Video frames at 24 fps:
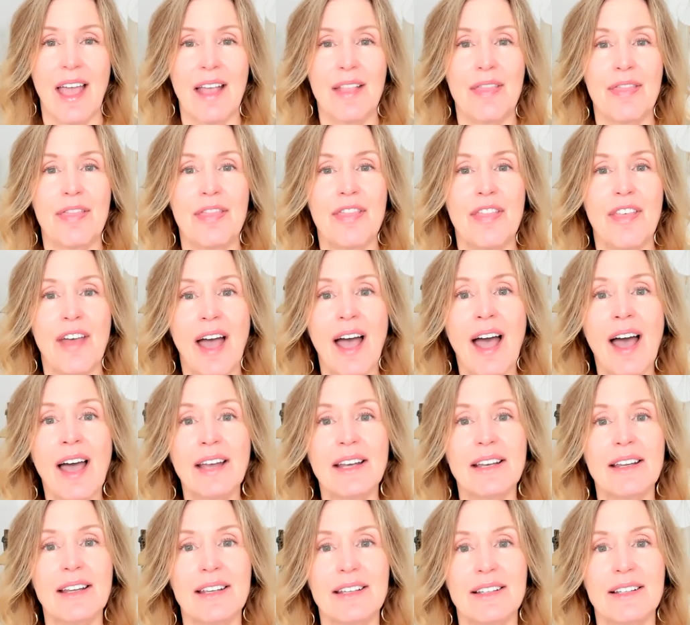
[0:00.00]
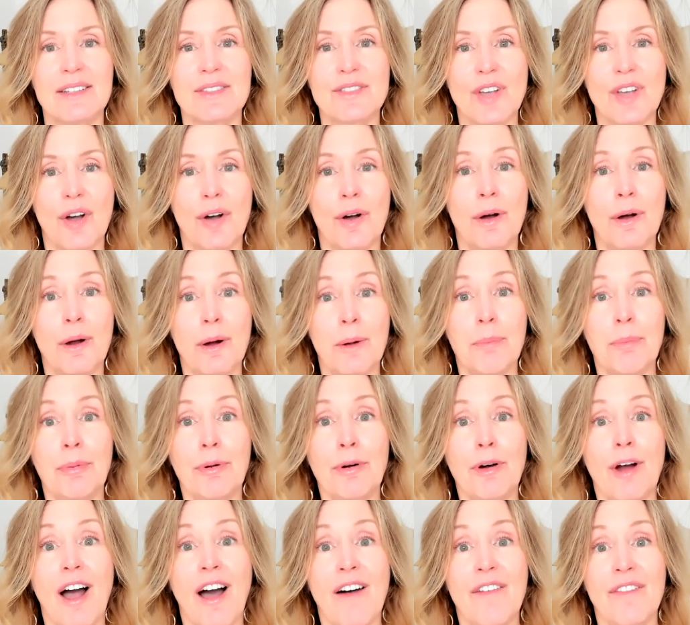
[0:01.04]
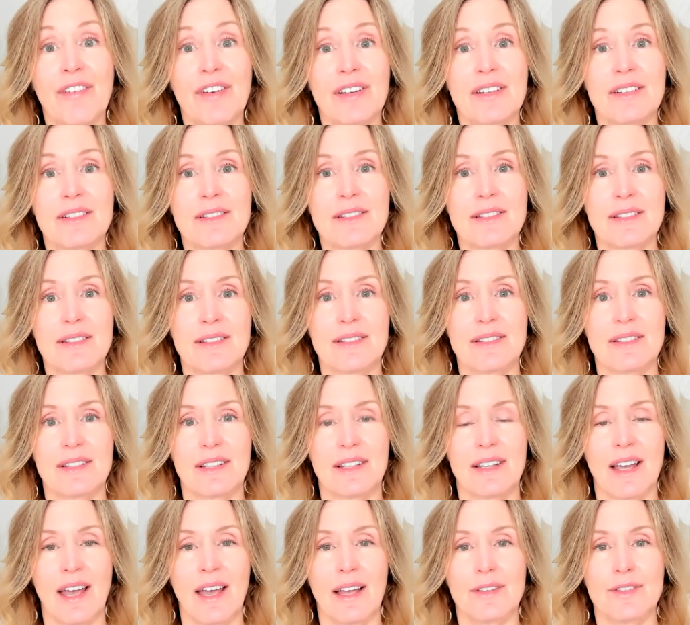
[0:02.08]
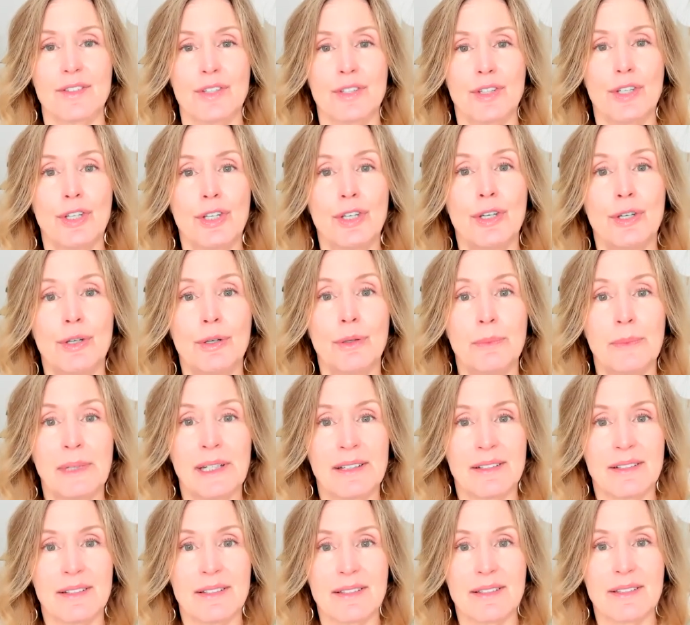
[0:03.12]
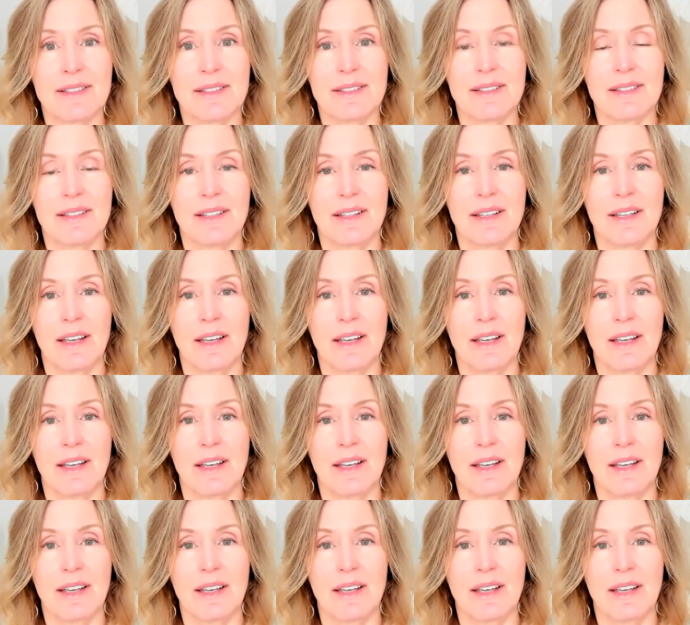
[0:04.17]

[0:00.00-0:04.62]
And that is our province as humans